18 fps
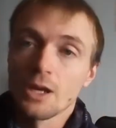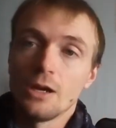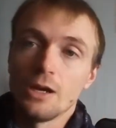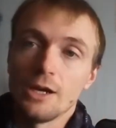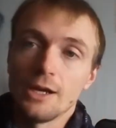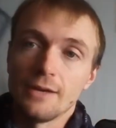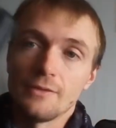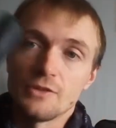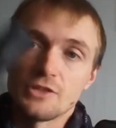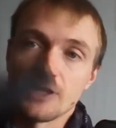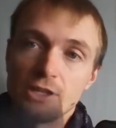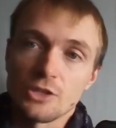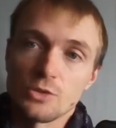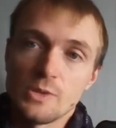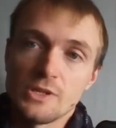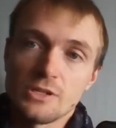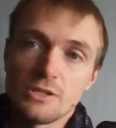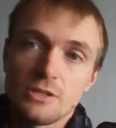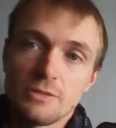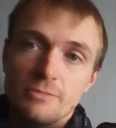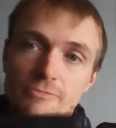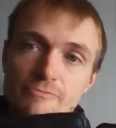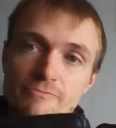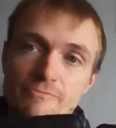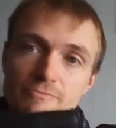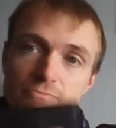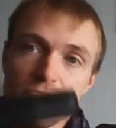I have a tick tweezers.
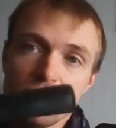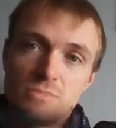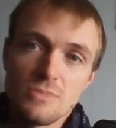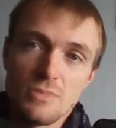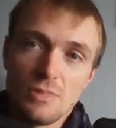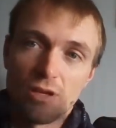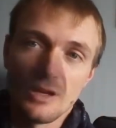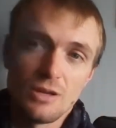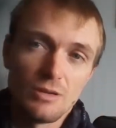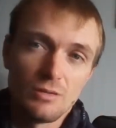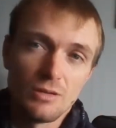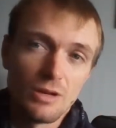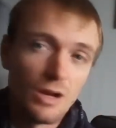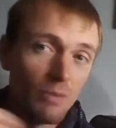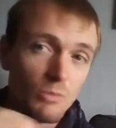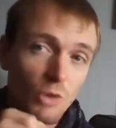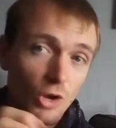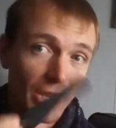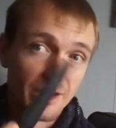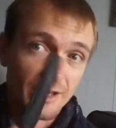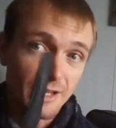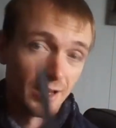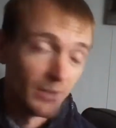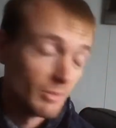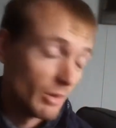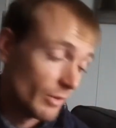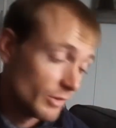I'm not going to take
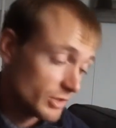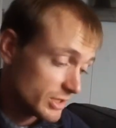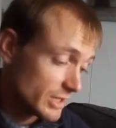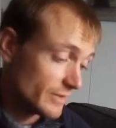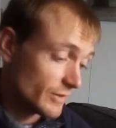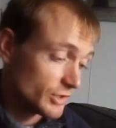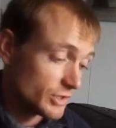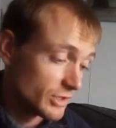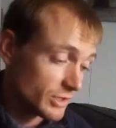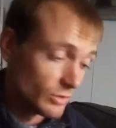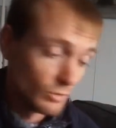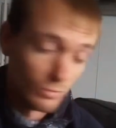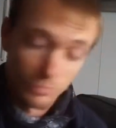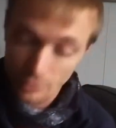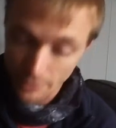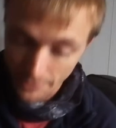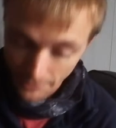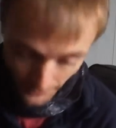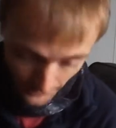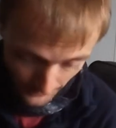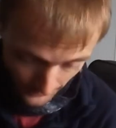them out of the sleeve because there's no point.